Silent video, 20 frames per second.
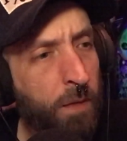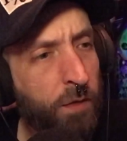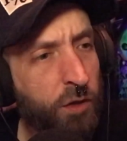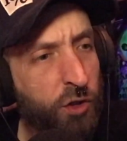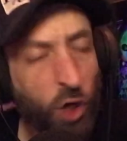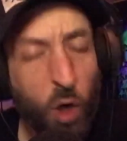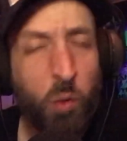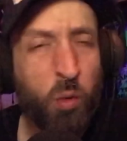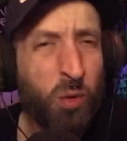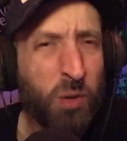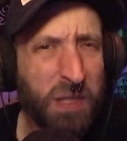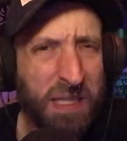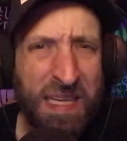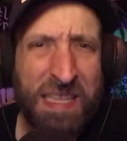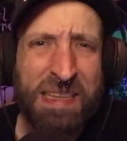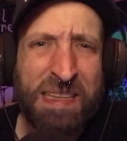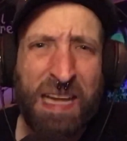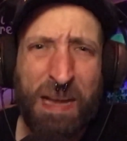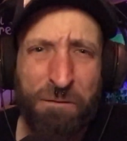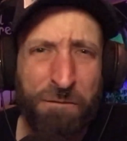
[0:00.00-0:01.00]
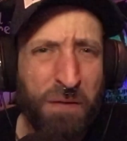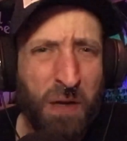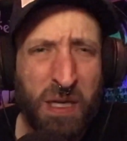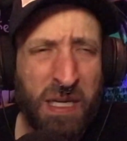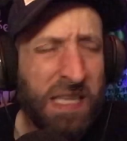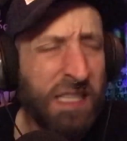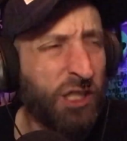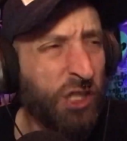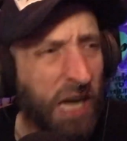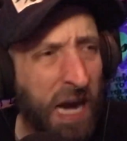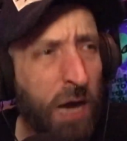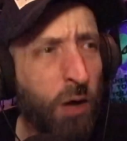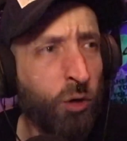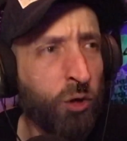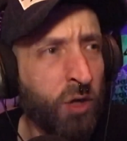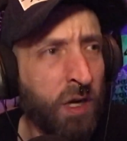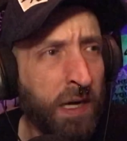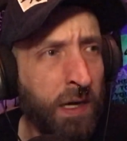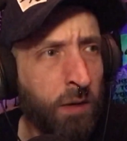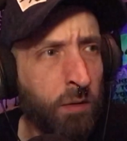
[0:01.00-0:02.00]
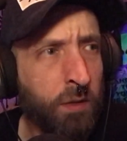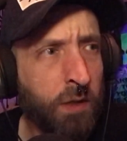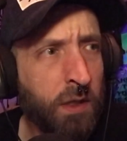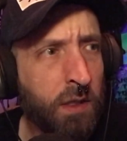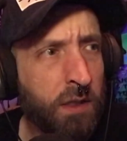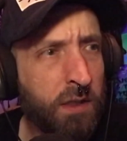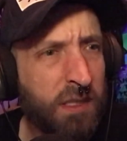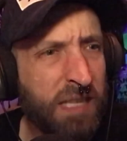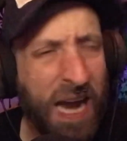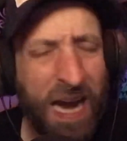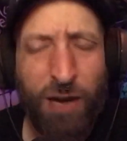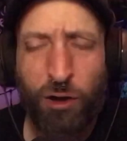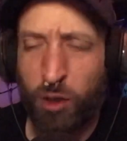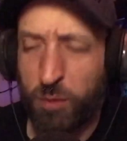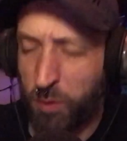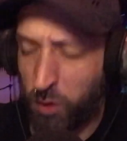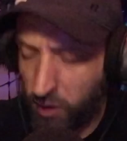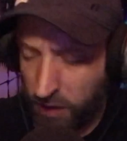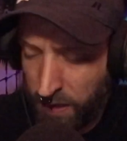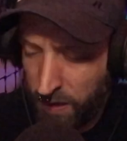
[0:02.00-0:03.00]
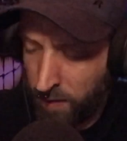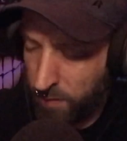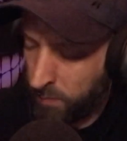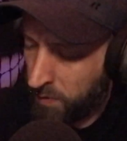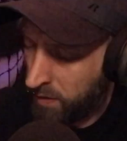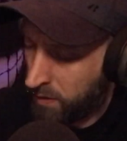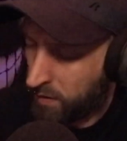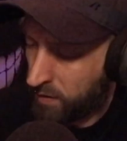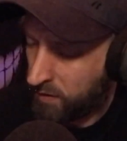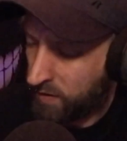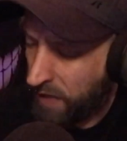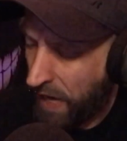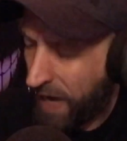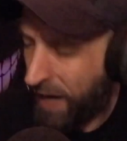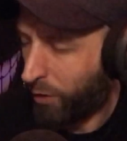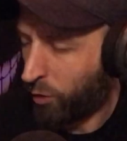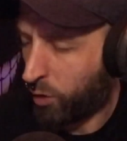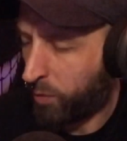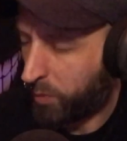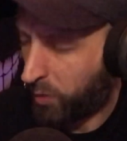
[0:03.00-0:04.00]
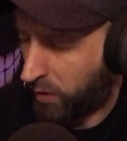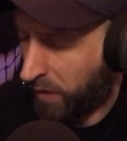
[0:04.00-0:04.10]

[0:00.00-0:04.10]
Don't get that fuck. Chow Crown. Terrible game. Terrible